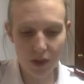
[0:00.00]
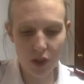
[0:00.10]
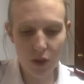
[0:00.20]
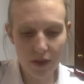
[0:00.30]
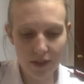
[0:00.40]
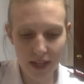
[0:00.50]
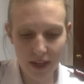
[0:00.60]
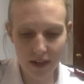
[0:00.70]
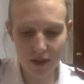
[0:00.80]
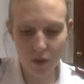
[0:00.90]
that you have
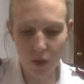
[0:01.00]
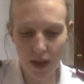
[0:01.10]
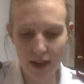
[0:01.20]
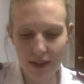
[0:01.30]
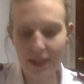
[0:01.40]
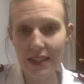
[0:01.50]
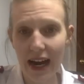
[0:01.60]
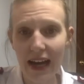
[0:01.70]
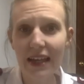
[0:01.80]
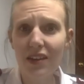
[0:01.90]
taken us away to
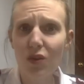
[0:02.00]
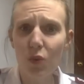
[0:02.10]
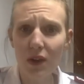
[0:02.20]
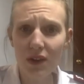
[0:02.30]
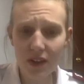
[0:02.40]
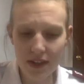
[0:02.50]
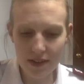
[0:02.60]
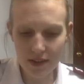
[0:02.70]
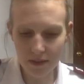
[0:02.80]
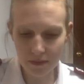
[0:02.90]
die in the
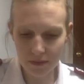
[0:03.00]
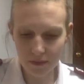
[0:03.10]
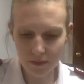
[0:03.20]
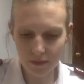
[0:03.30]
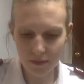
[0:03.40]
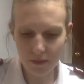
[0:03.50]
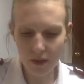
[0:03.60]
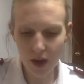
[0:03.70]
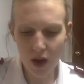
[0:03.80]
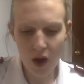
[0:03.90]
wilderness?
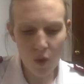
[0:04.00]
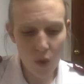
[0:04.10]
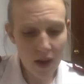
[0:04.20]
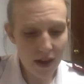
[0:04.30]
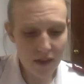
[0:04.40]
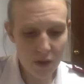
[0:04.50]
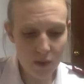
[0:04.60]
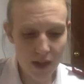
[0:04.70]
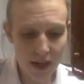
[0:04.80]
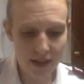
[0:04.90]
What have you
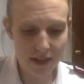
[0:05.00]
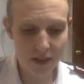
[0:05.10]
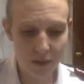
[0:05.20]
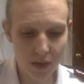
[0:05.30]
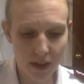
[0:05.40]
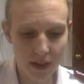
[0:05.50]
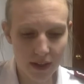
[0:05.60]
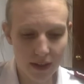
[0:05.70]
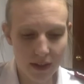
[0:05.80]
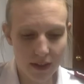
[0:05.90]
done to bring
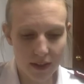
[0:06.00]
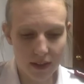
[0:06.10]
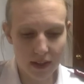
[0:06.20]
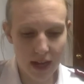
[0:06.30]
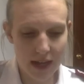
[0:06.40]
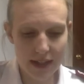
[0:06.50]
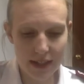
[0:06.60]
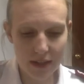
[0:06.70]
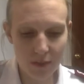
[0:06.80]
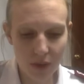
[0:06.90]
to us
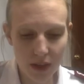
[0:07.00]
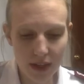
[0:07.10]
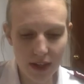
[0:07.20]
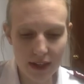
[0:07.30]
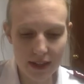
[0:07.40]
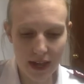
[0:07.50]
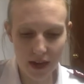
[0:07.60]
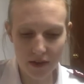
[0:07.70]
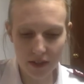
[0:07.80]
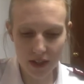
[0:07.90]
in bringing us out
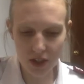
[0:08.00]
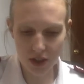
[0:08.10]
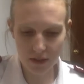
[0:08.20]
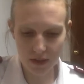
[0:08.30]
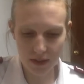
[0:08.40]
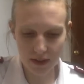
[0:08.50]
of Egypt?